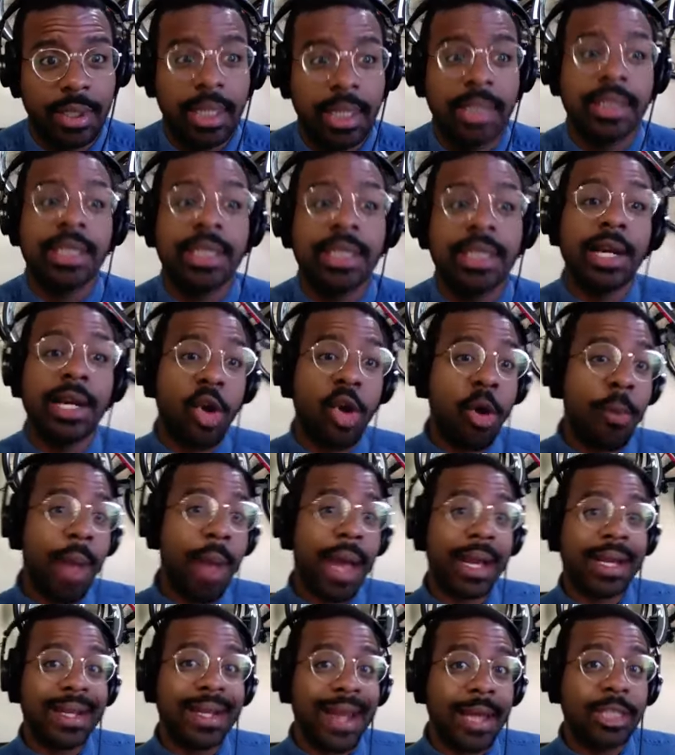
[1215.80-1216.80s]
Then I go
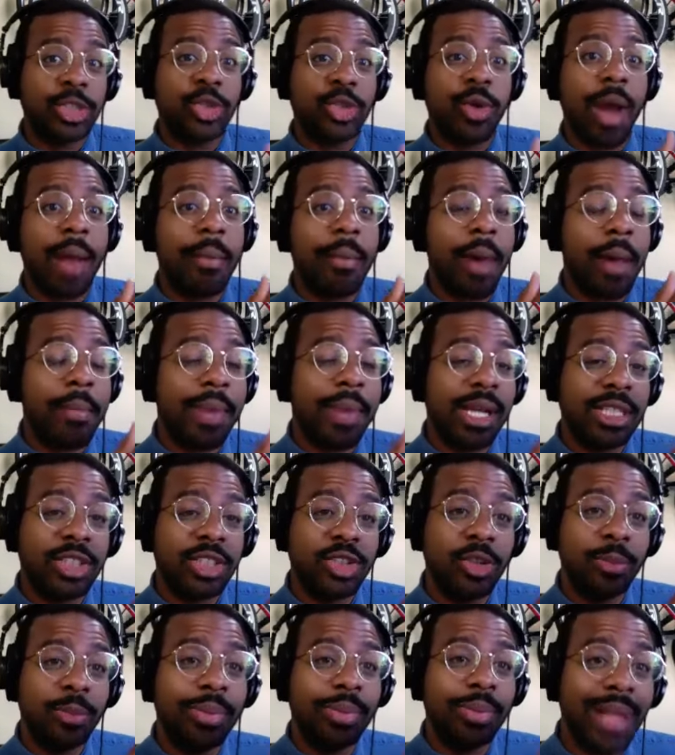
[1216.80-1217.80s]
back and I try my
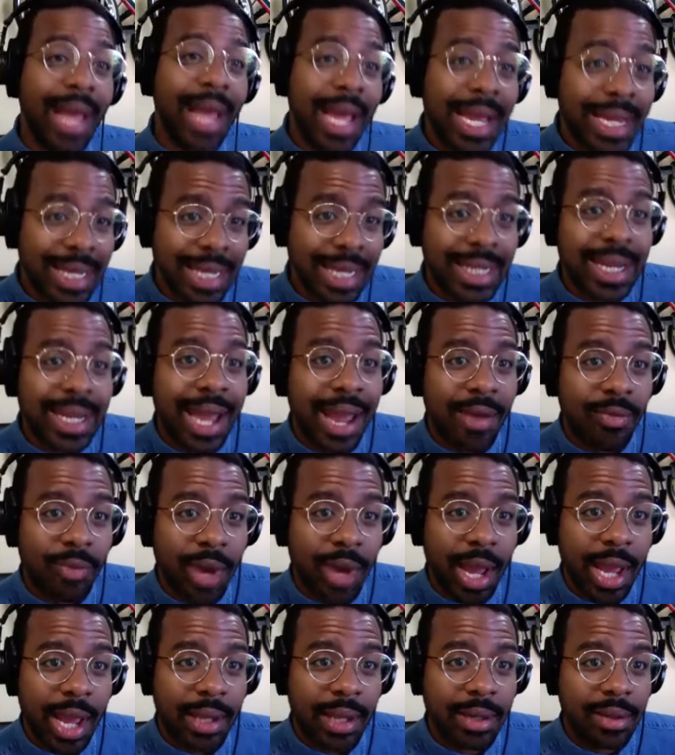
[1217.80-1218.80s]
best to play it in that
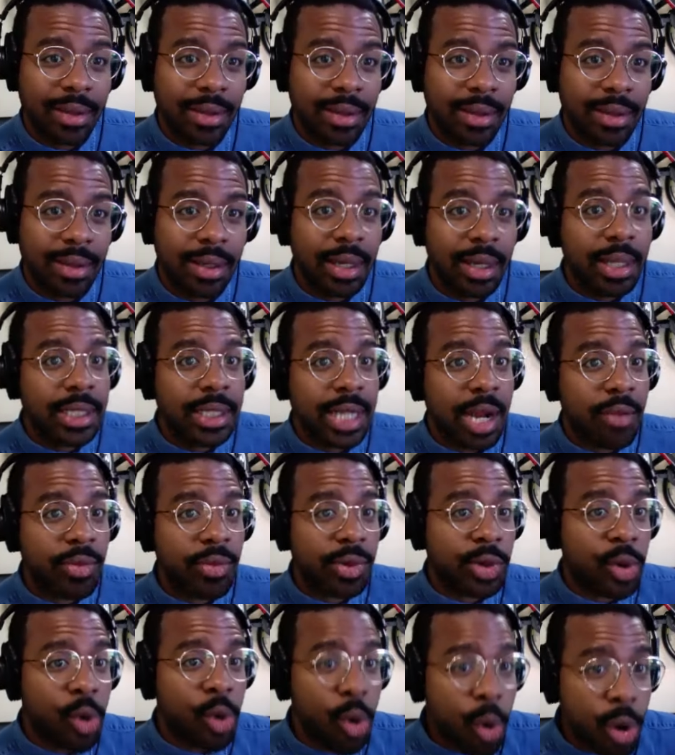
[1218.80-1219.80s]
way. Then I
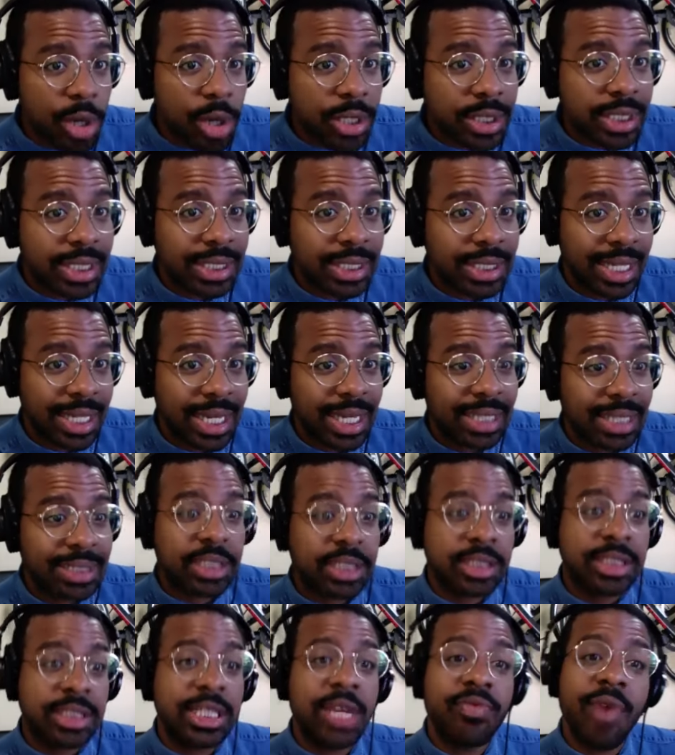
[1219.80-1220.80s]
record it again
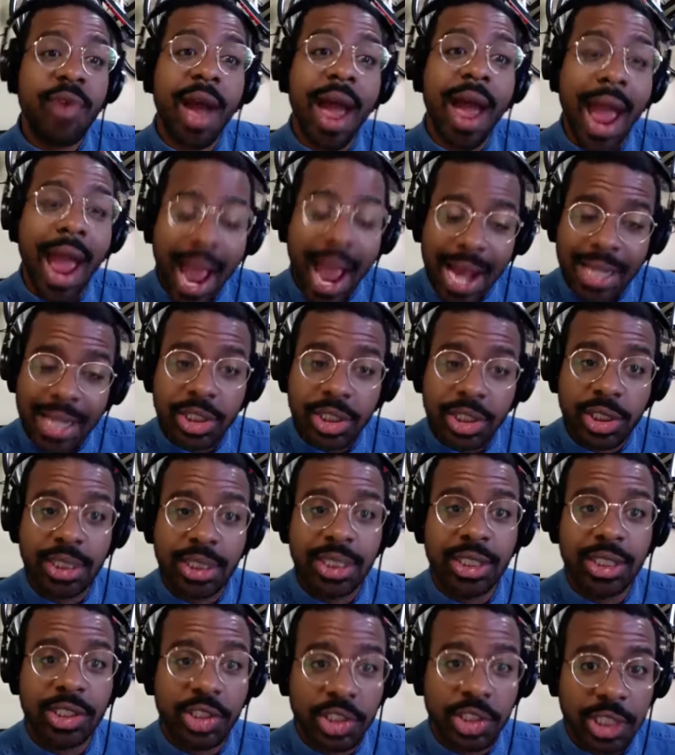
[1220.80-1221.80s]
to see if I
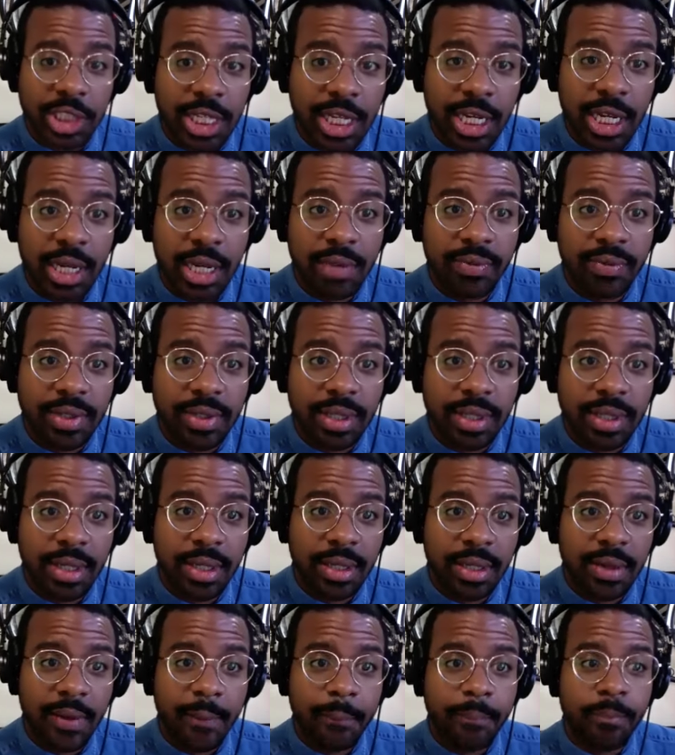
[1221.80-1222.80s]
actually achieved
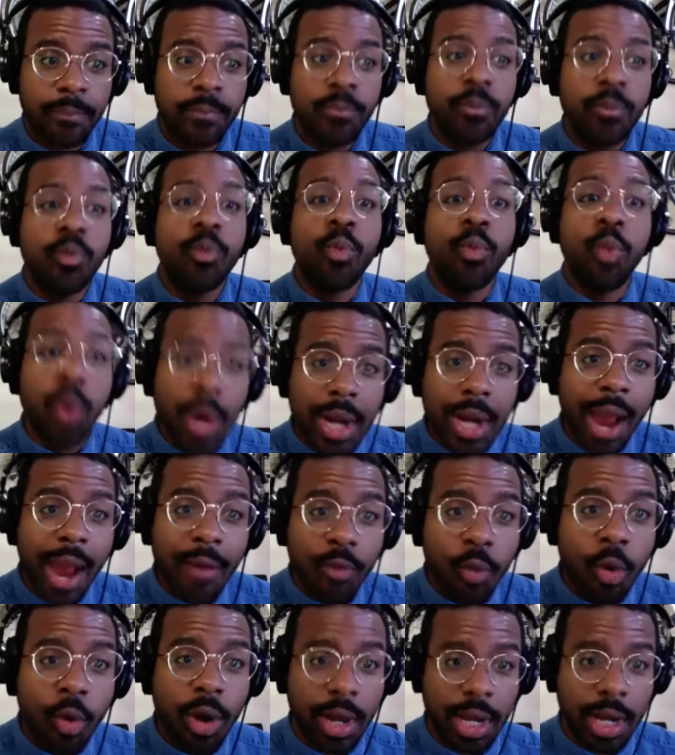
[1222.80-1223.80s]
what I
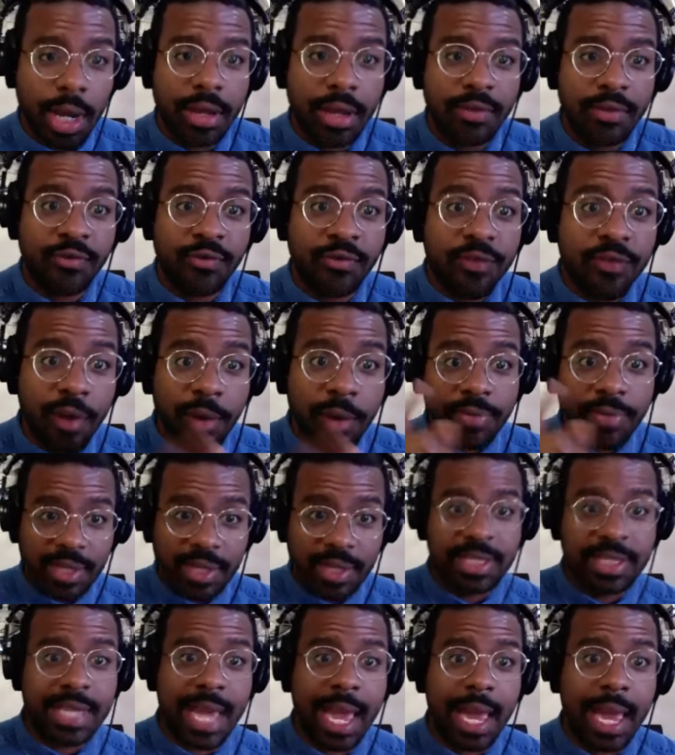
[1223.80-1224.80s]
wanted from the
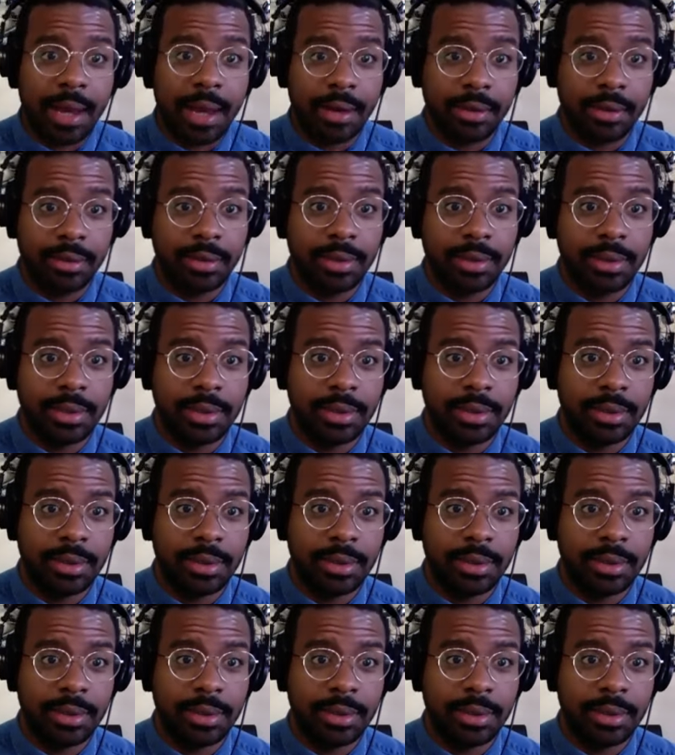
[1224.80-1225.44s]
sound.